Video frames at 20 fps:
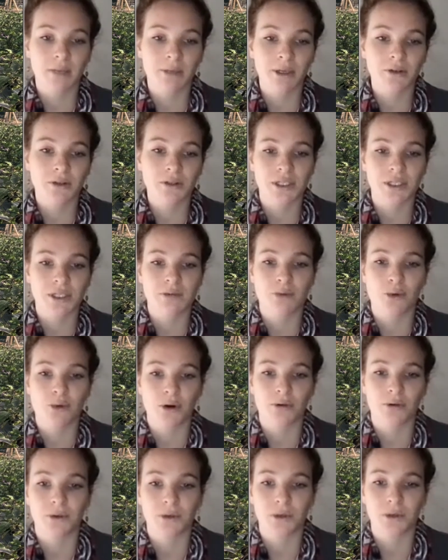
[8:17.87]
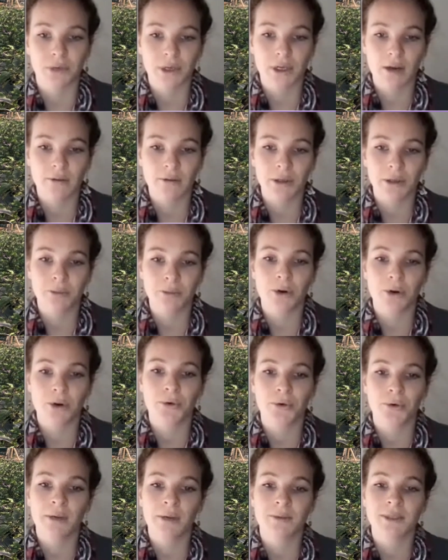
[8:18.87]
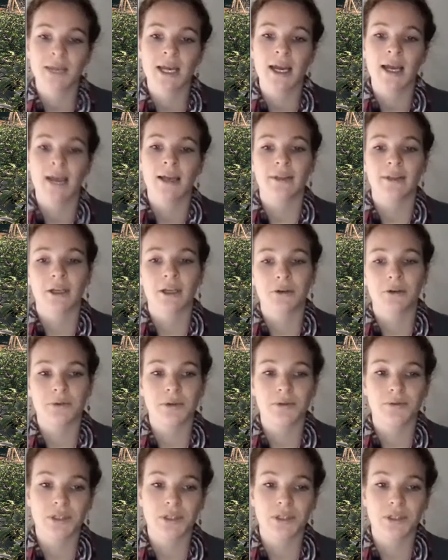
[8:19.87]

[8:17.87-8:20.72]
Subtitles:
bill to support food recovery programs that could